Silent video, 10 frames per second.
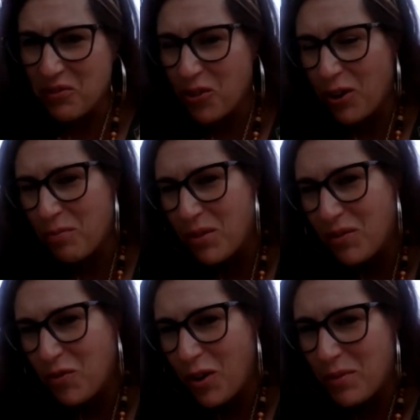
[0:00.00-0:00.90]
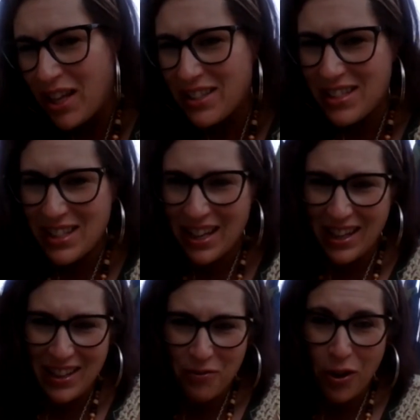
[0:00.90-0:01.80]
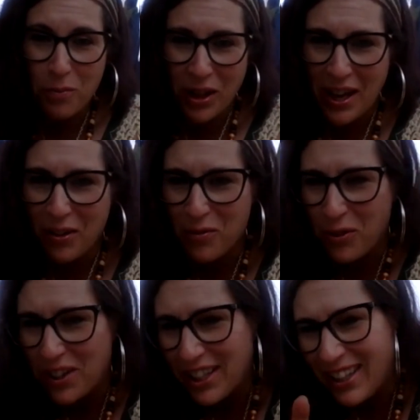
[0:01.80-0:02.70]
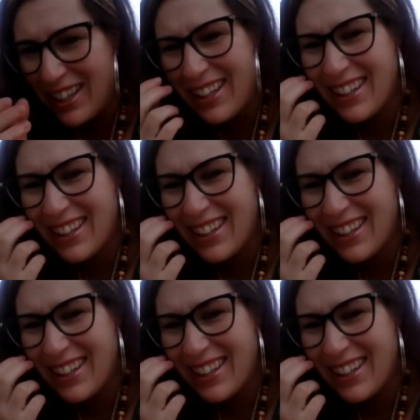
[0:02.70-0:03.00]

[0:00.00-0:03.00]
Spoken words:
from that state, from California.